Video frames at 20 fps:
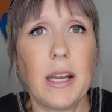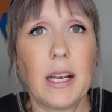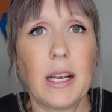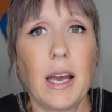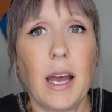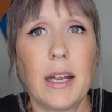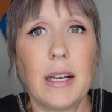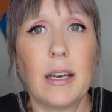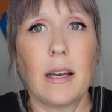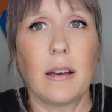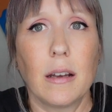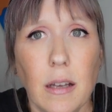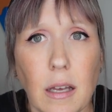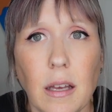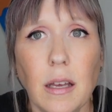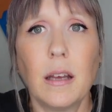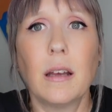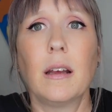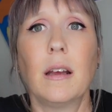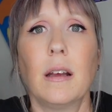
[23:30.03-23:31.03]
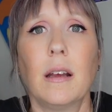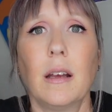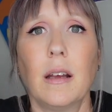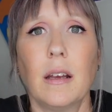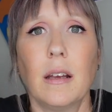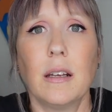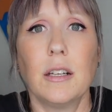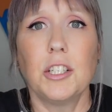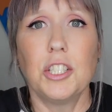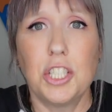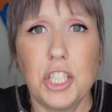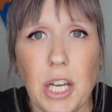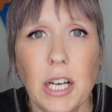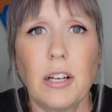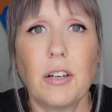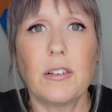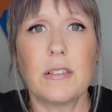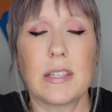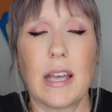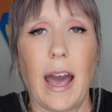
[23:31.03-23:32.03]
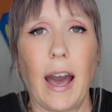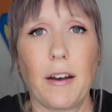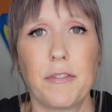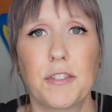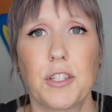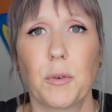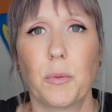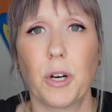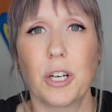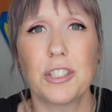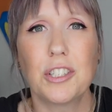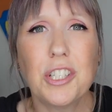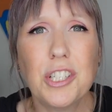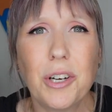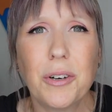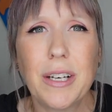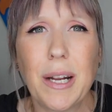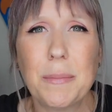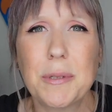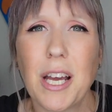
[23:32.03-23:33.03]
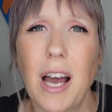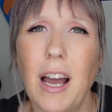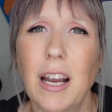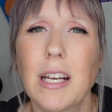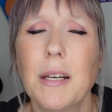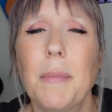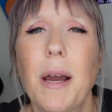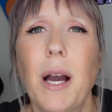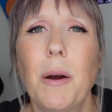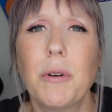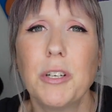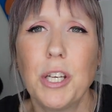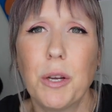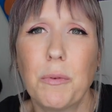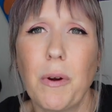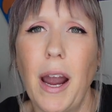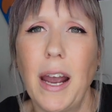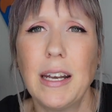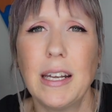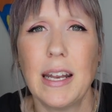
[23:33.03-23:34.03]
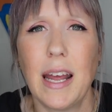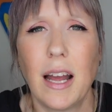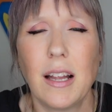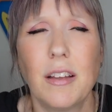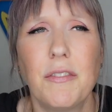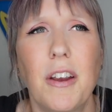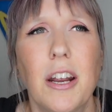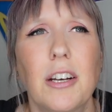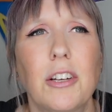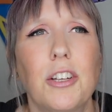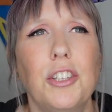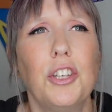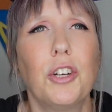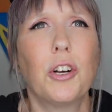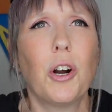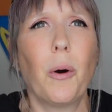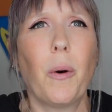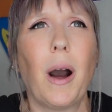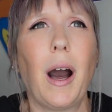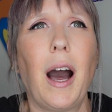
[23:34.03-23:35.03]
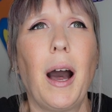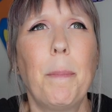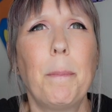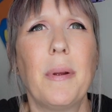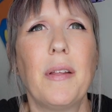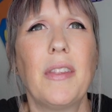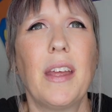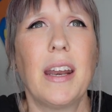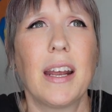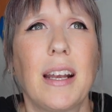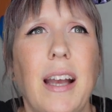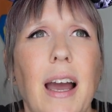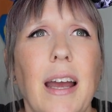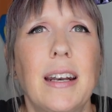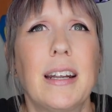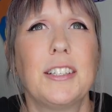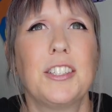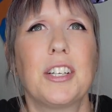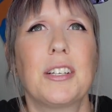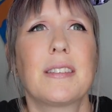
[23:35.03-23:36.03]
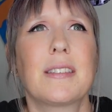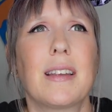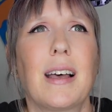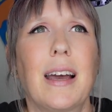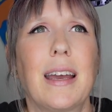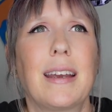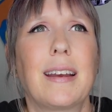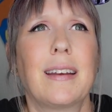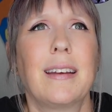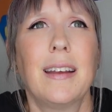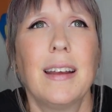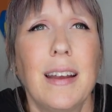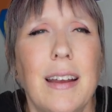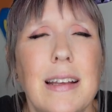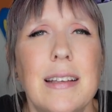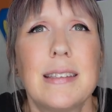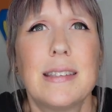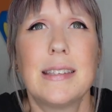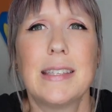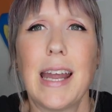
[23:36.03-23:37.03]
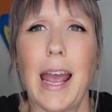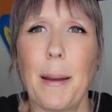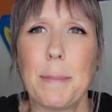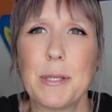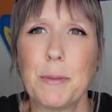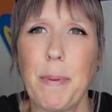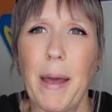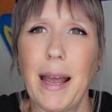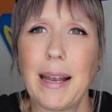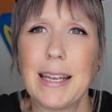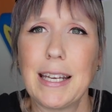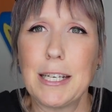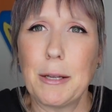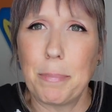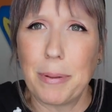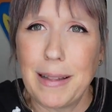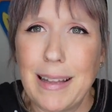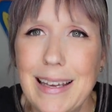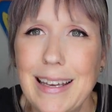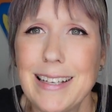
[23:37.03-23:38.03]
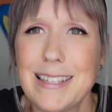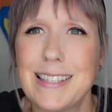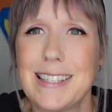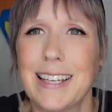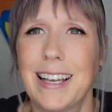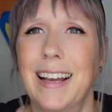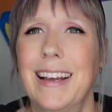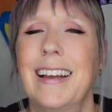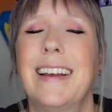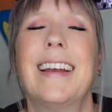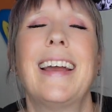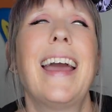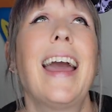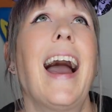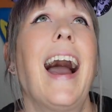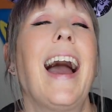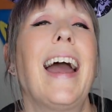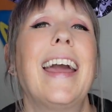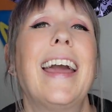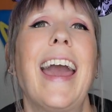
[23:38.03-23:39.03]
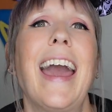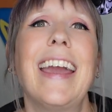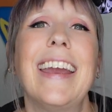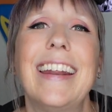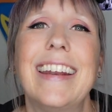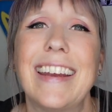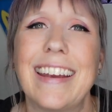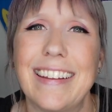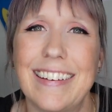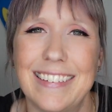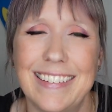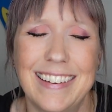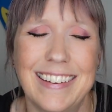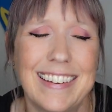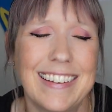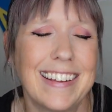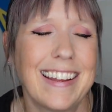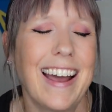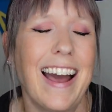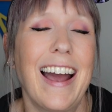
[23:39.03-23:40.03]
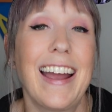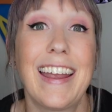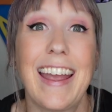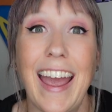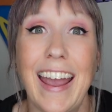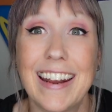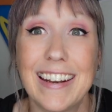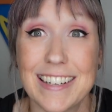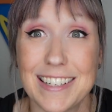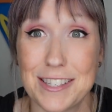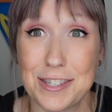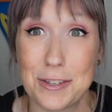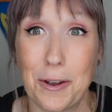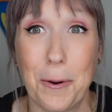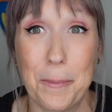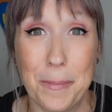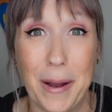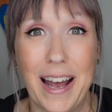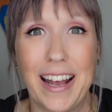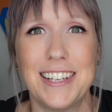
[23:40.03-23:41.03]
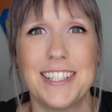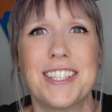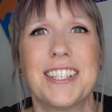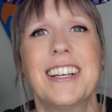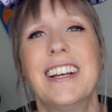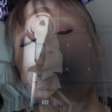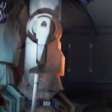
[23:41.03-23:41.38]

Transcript: it kind of jiggles afterwards. You know what I'm talking about? When you ride an elevator and you go up, and then it kind of just like snaps back into place. I hate it. I hate it so much.